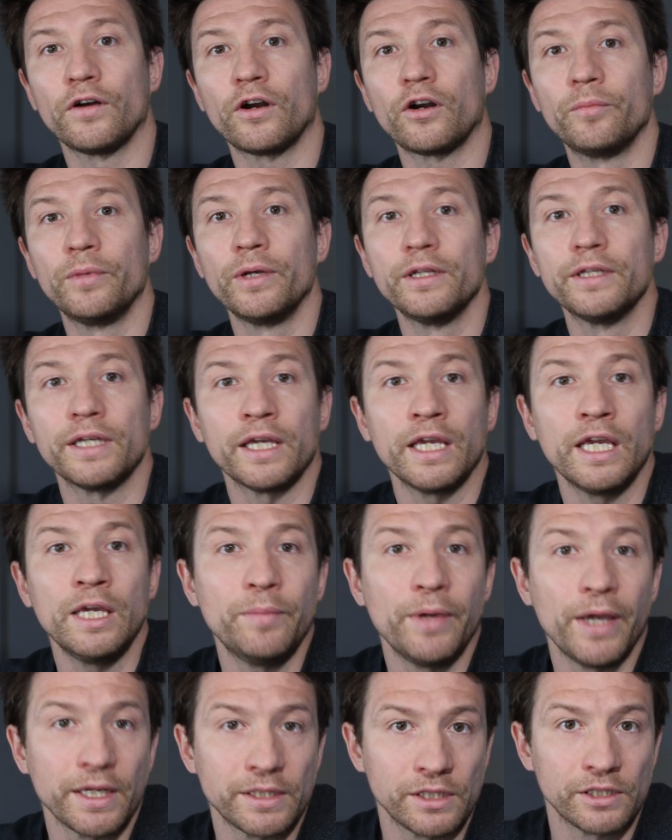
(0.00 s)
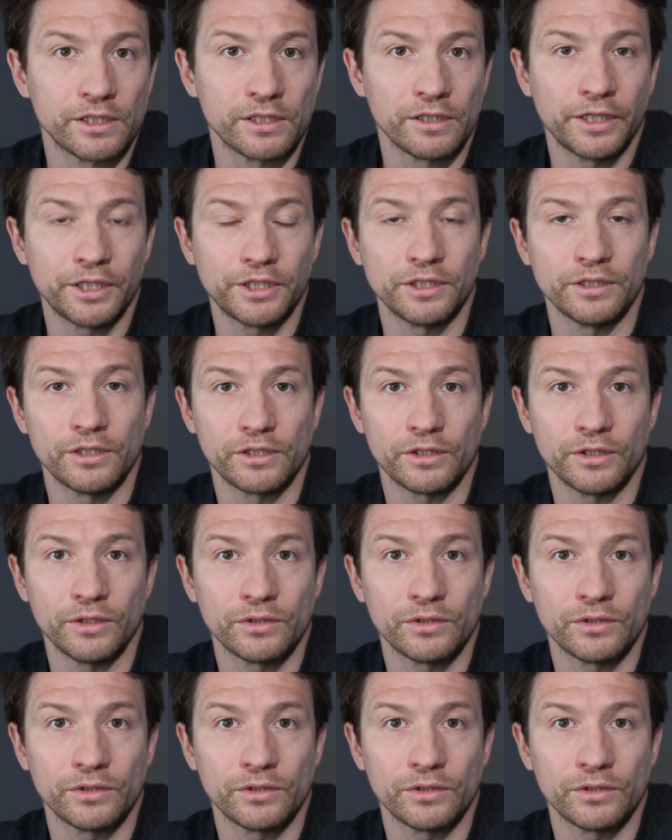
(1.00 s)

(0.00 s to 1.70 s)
of our building, EPS insulation is